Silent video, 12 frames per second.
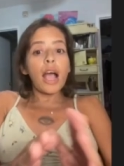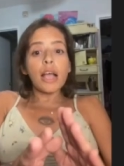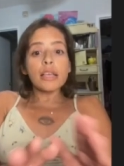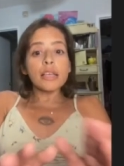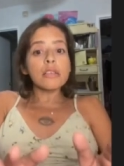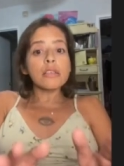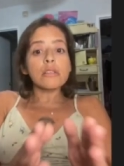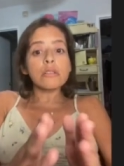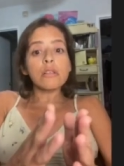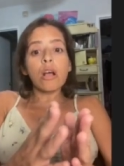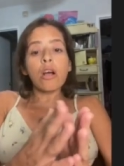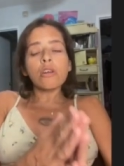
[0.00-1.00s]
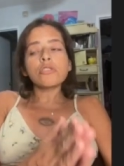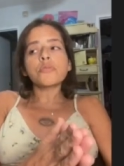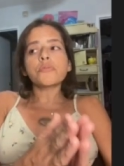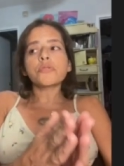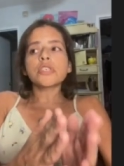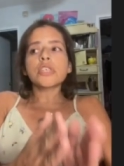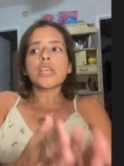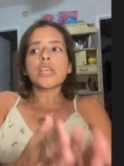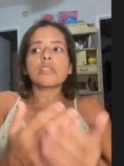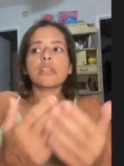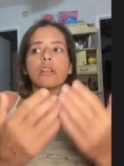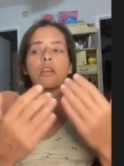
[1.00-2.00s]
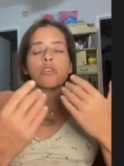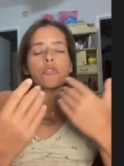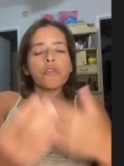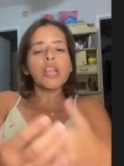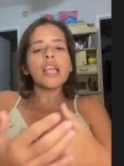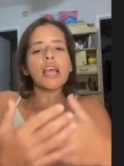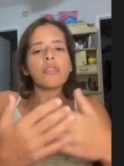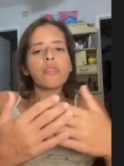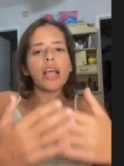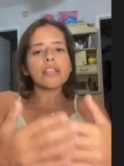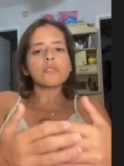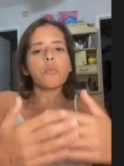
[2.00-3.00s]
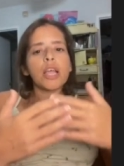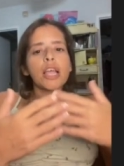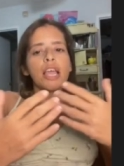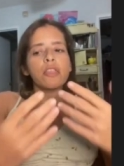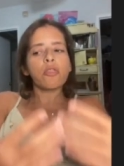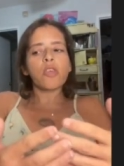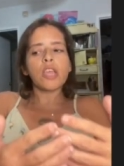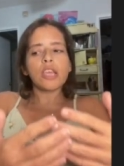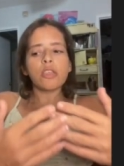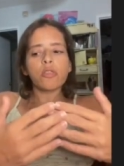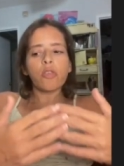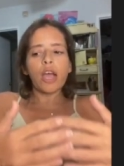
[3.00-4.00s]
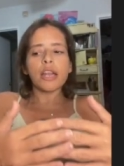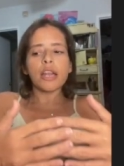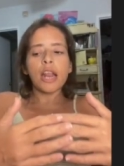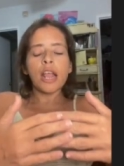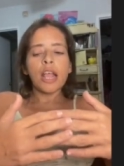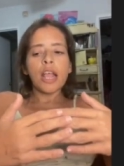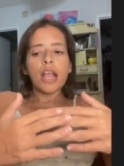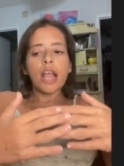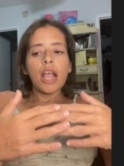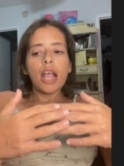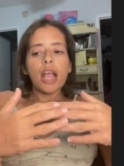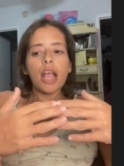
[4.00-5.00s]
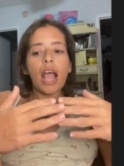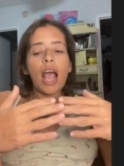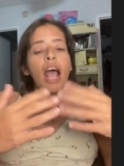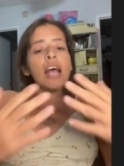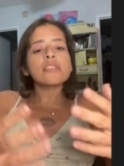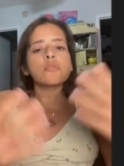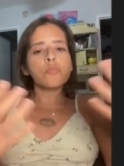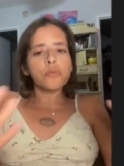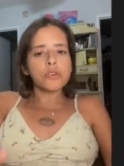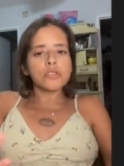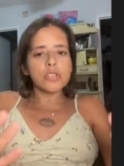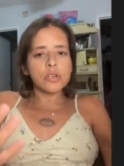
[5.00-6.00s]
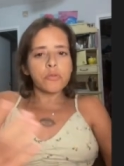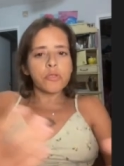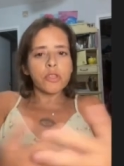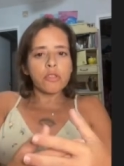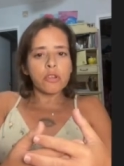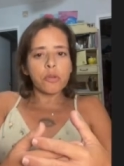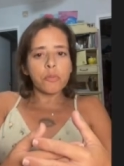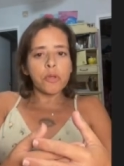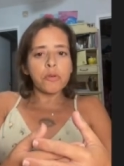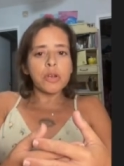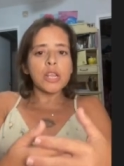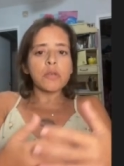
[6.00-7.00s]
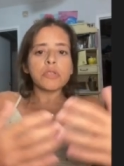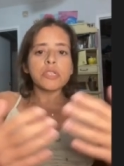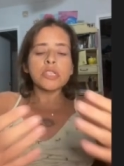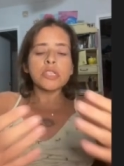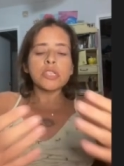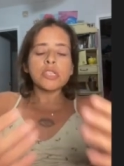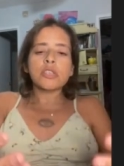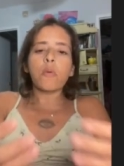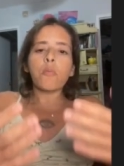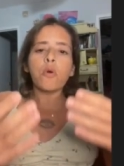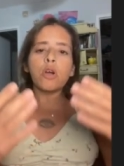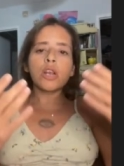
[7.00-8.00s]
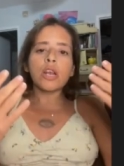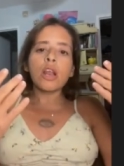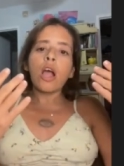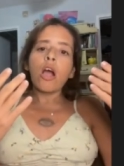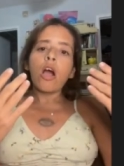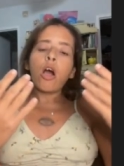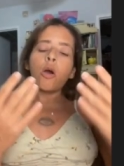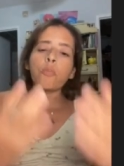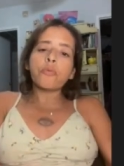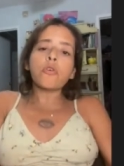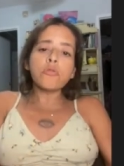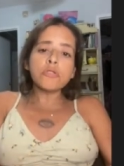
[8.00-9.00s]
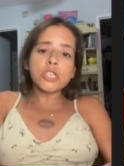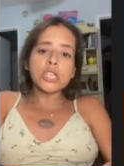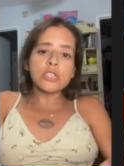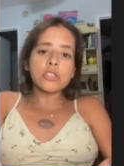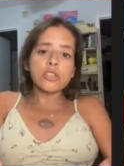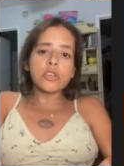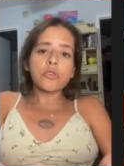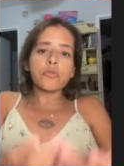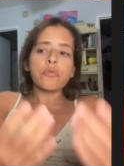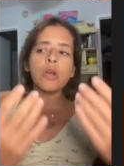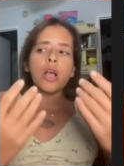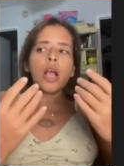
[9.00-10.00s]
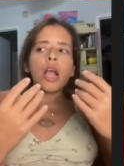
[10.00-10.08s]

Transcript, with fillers: I 100% agree. And that's why I think that as a person within the community, when someone approaches you,